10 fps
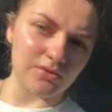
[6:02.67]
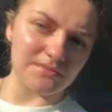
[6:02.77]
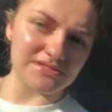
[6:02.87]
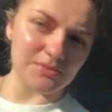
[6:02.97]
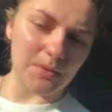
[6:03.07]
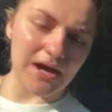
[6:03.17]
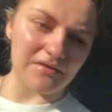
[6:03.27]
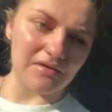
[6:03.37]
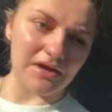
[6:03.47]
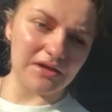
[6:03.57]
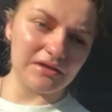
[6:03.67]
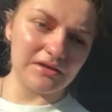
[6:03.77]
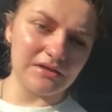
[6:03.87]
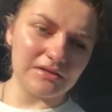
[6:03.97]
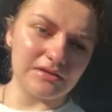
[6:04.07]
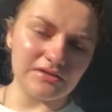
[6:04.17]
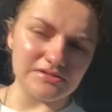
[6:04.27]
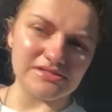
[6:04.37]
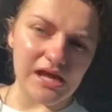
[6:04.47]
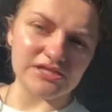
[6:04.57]
not meant to wear it
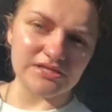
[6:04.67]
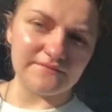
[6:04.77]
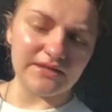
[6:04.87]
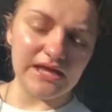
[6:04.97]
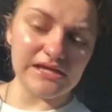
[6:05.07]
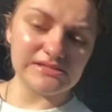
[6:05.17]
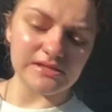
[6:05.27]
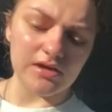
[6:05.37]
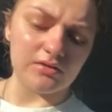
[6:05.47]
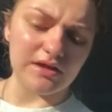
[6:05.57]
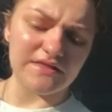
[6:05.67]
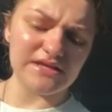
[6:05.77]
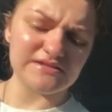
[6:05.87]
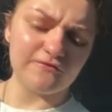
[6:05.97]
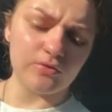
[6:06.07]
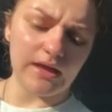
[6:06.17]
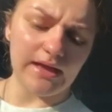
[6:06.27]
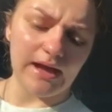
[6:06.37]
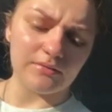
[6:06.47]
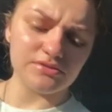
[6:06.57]
consecutively, so I think it's
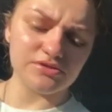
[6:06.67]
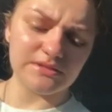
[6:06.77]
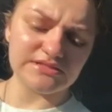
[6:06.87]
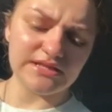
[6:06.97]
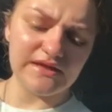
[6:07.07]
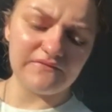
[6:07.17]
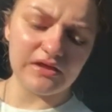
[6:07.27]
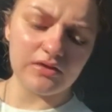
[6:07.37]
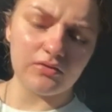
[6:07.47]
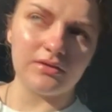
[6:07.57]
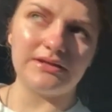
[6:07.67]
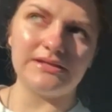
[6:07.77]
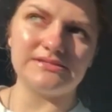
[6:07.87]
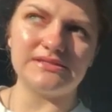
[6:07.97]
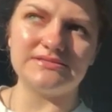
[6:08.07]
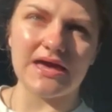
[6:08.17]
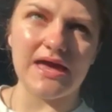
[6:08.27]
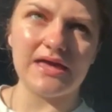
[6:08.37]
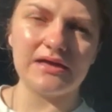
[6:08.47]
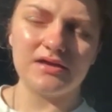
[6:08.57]
48 hours you're meant to leave it, or at least a
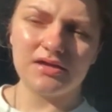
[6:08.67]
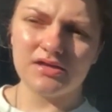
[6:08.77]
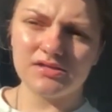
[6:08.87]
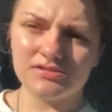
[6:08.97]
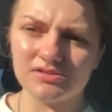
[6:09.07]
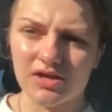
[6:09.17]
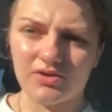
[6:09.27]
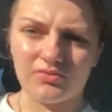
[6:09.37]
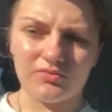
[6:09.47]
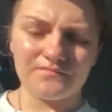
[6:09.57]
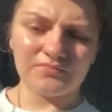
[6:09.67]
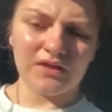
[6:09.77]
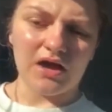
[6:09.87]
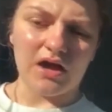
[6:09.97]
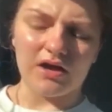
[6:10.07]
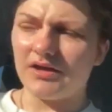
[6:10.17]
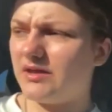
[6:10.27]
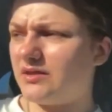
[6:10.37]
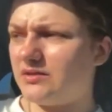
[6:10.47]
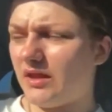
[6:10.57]
day. So
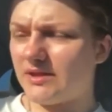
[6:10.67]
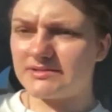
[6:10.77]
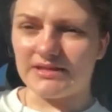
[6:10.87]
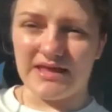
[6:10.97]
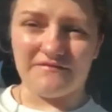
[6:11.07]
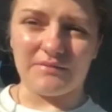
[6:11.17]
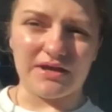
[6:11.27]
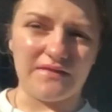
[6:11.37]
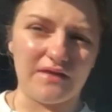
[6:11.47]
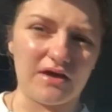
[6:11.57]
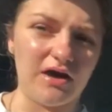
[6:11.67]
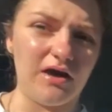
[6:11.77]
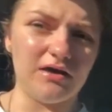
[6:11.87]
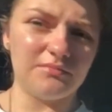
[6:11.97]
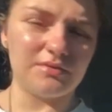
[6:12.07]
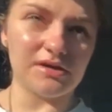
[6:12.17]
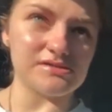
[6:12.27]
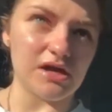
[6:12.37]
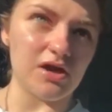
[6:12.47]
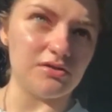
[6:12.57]
I like to leave mine in the car
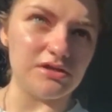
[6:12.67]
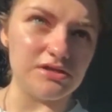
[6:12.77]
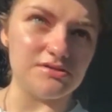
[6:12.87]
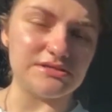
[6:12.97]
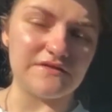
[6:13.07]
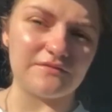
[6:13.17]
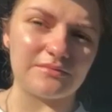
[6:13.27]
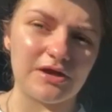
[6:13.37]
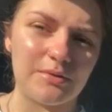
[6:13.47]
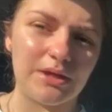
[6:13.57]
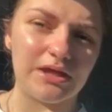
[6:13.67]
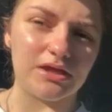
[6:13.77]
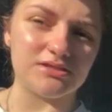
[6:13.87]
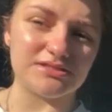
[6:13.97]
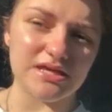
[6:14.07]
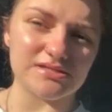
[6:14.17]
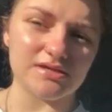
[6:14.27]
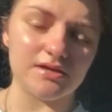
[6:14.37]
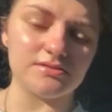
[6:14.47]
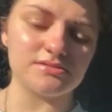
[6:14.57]
because I only use it if I'm going to
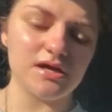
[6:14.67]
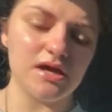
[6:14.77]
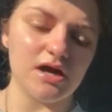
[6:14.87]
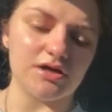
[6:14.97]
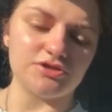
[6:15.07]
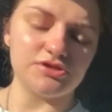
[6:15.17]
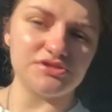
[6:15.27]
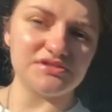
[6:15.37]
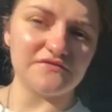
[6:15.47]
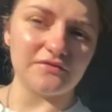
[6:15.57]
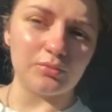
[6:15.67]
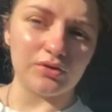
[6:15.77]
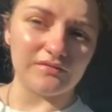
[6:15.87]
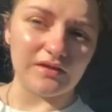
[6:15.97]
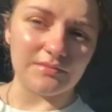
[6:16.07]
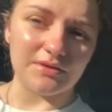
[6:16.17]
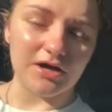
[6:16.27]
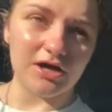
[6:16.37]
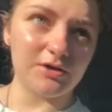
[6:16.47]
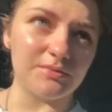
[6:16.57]
Tesco's. I don't use it if I'm walking around the
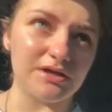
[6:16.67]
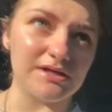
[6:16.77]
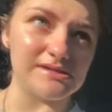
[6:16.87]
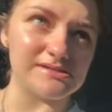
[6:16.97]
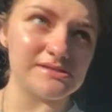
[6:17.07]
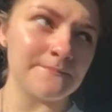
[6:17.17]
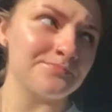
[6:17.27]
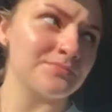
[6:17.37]
park because